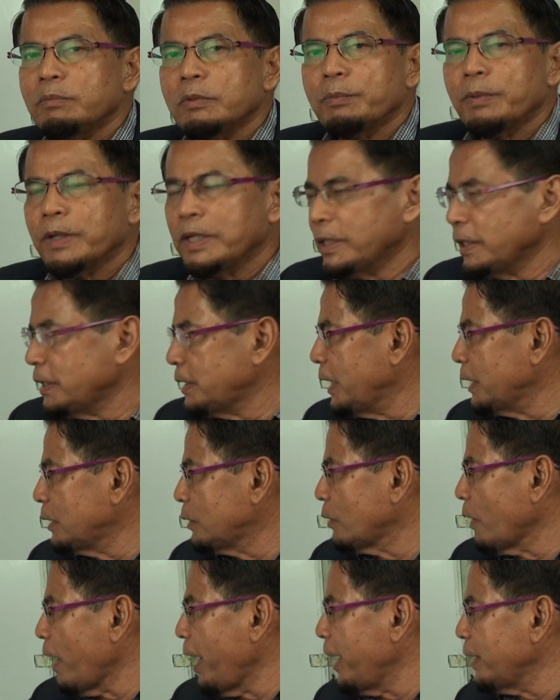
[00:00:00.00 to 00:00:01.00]
people is they
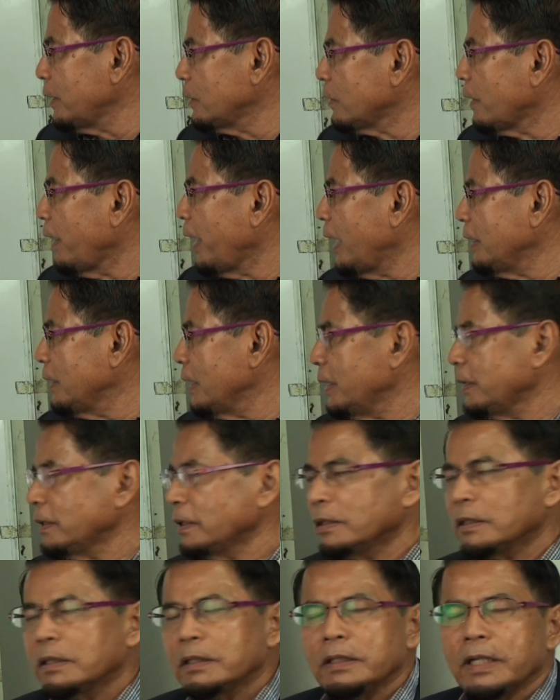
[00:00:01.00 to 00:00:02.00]
try until
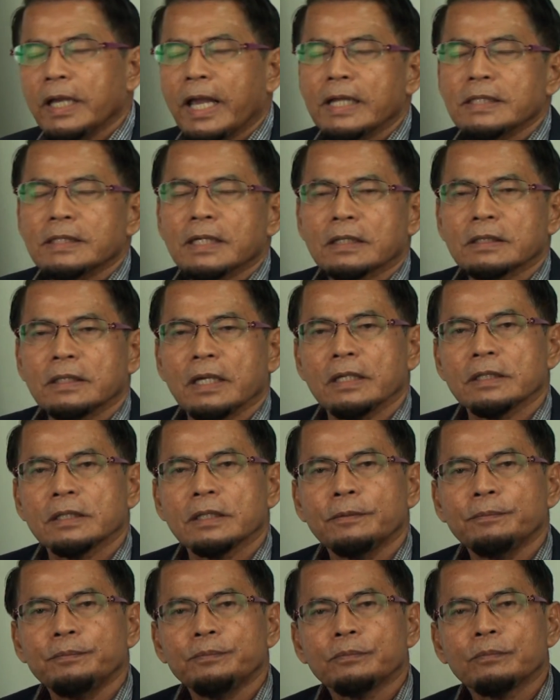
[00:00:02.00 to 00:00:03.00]
they get success.
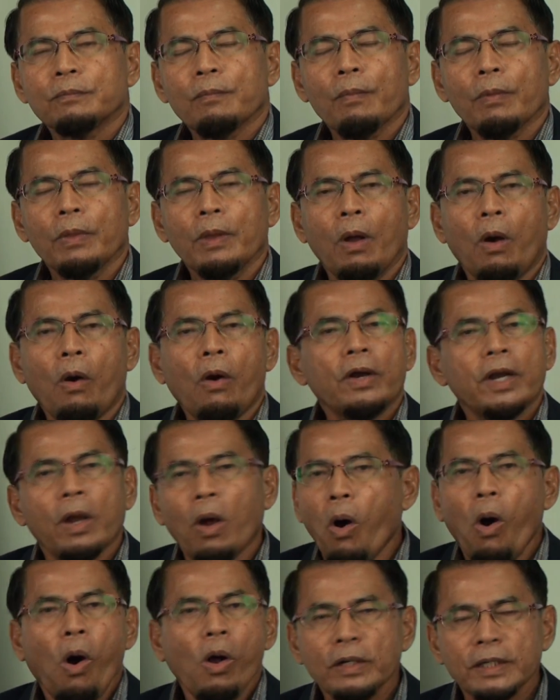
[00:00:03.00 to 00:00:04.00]

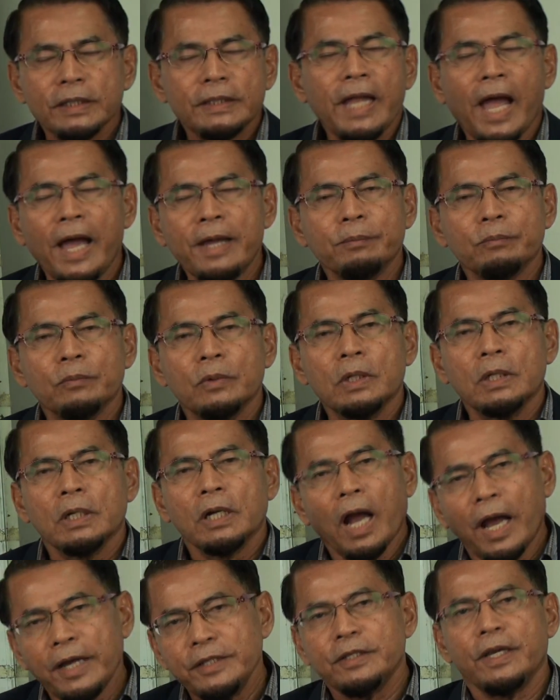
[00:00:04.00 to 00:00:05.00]
All the time,
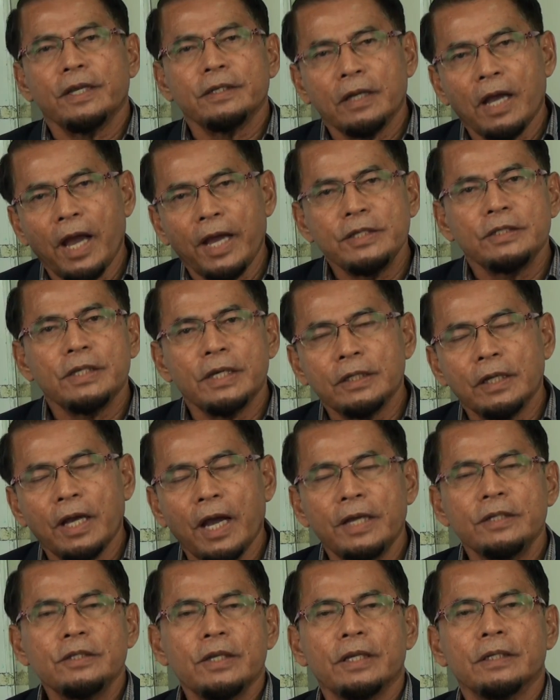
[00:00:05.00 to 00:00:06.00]
Kaizen, Kaizen,
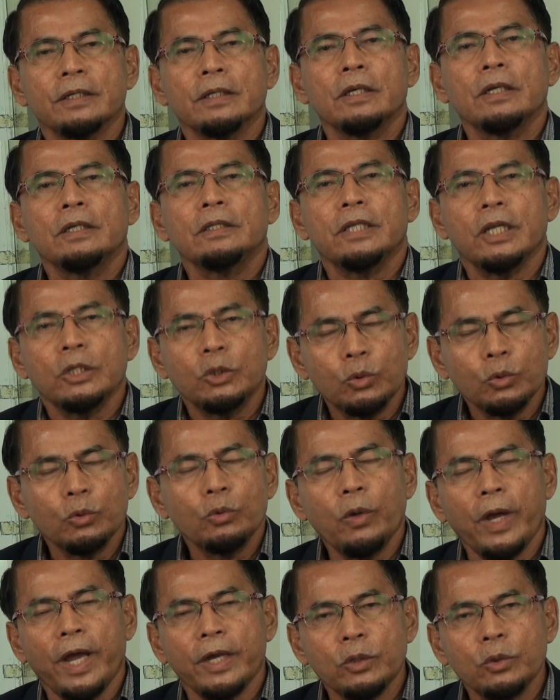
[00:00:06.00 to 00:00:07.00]
Kaizen. They
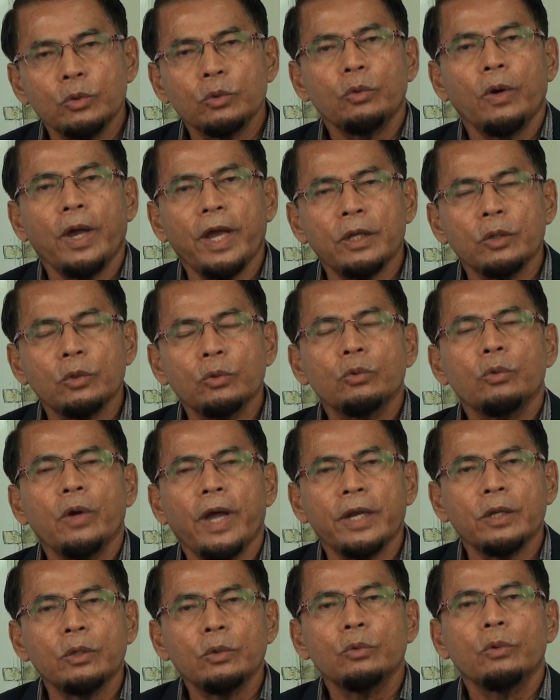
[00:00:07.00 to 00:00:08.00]
do and do and do
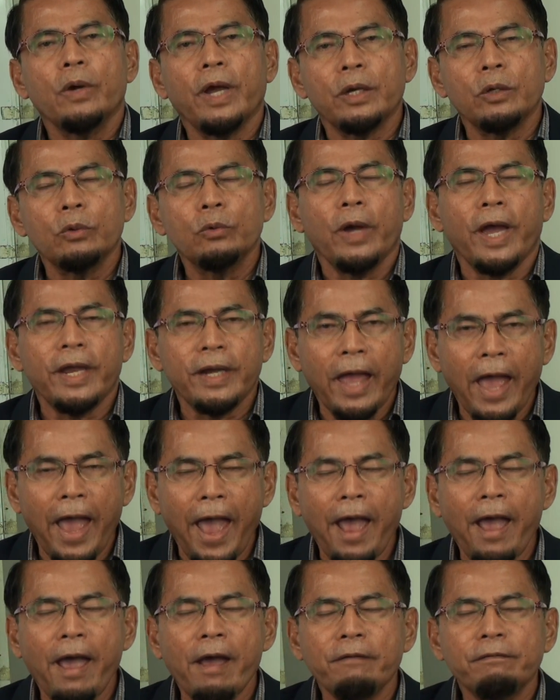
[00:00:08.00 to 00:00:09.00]
and do and do, and
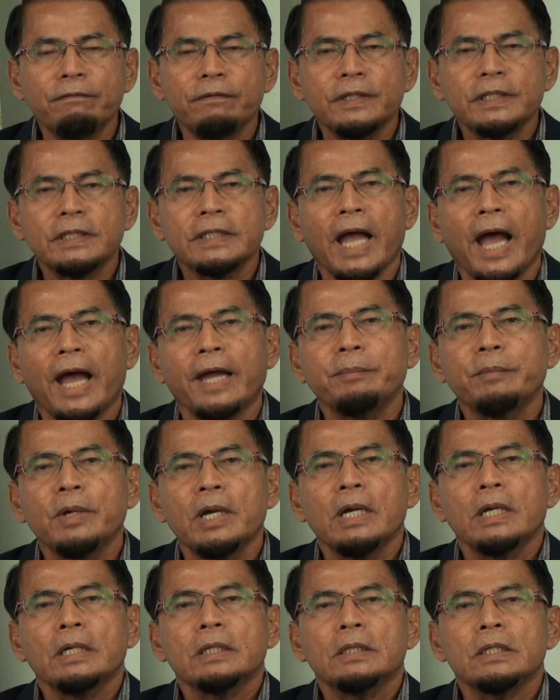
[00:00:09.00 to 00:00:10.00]
every time
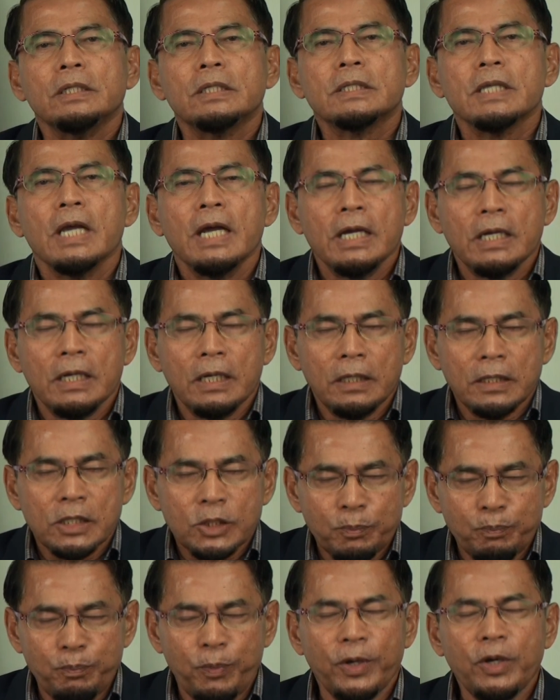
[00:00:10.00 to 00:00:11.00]
this
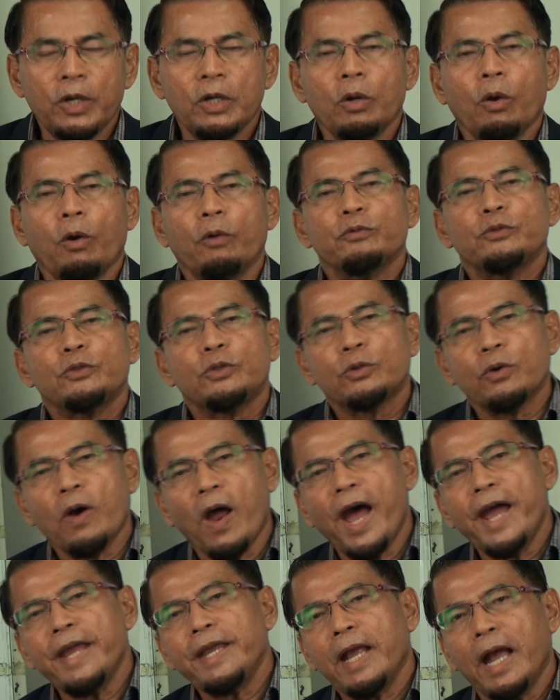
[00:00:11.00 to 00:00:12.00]
spirit of
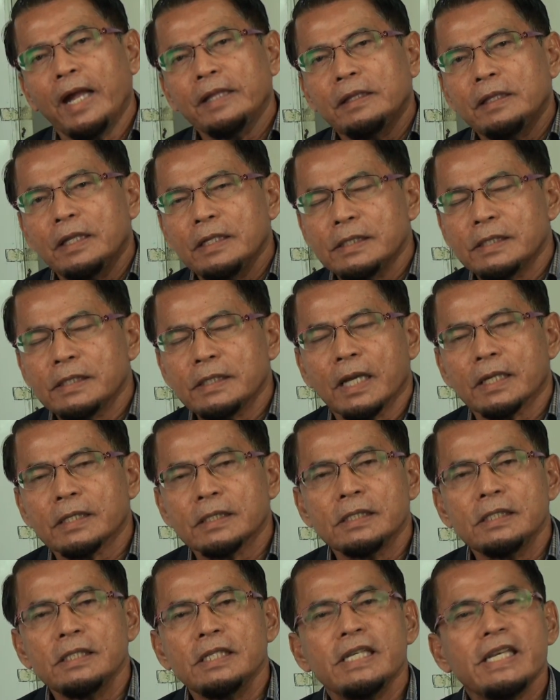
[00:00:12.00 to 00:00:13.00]
trying until
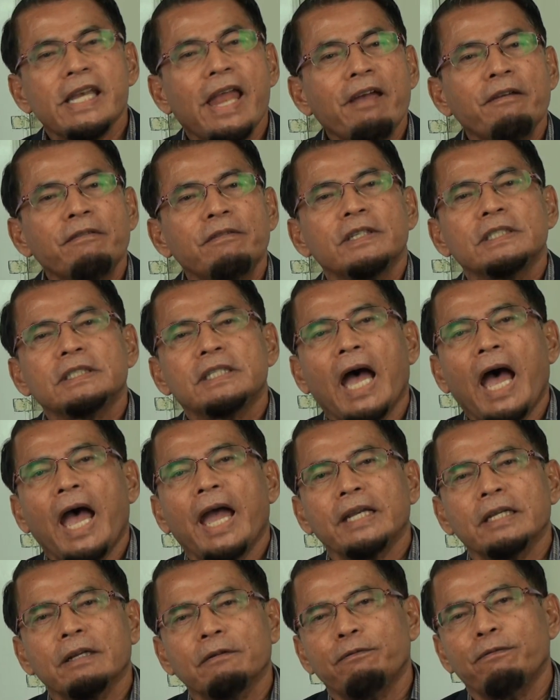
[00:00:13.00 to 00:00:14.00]
succeed never
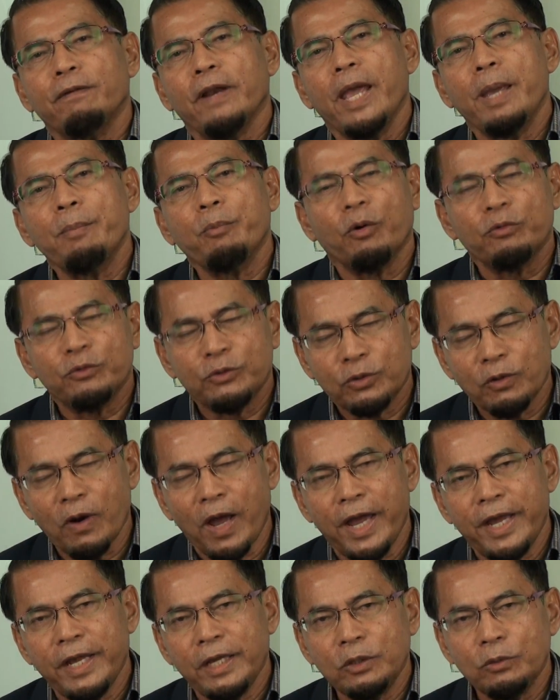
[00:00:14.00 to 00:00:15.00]
die. The flame of
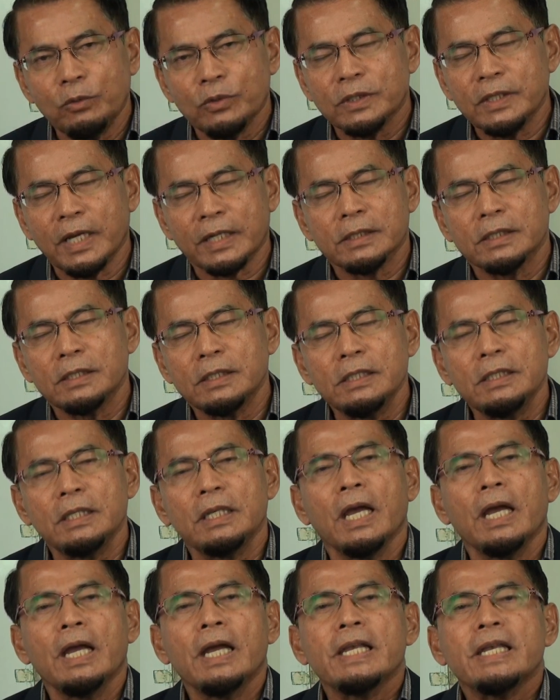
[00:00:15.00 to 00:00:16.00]
trying to succeed
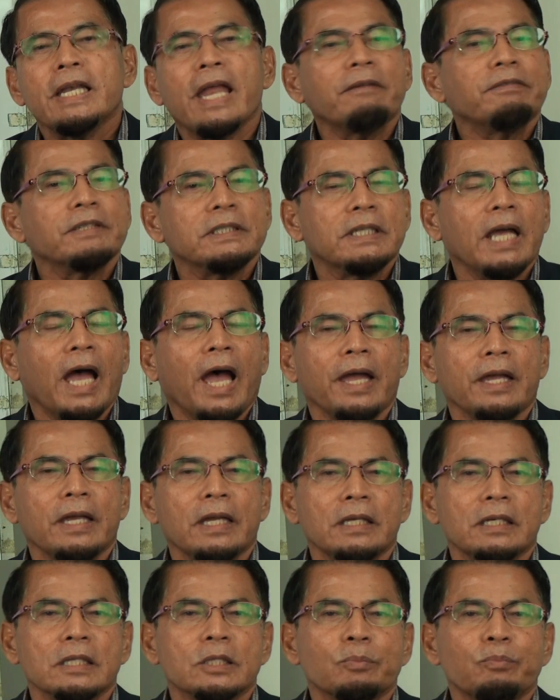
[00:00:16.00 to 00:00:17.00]
never die
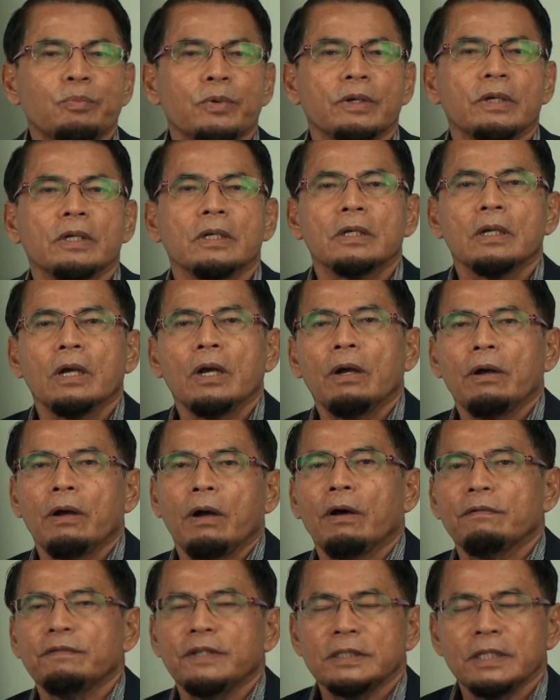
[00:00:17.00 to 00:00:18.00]
in the spirit
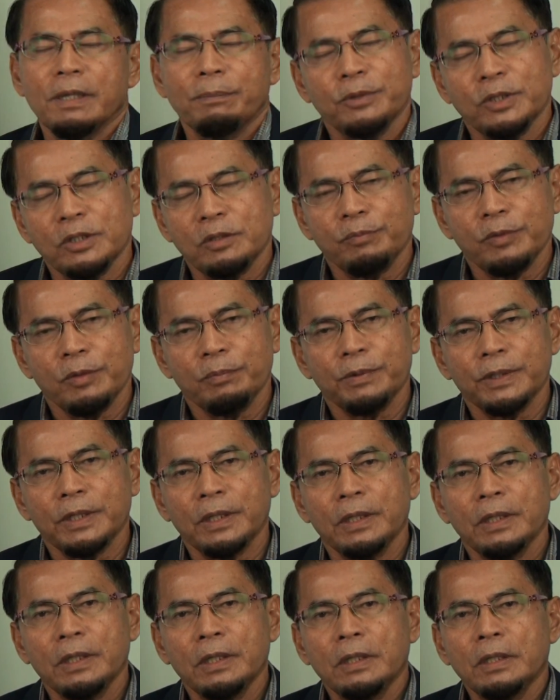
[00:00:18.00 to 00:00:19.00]
of the Japanese people.
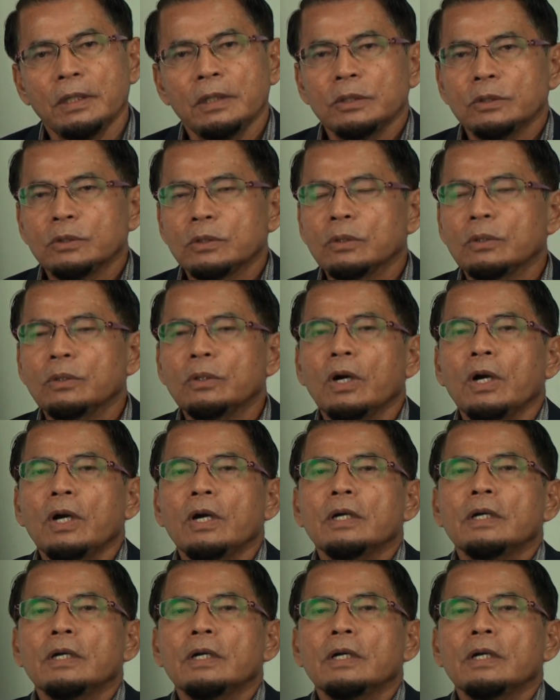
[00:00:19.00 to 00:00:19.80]
So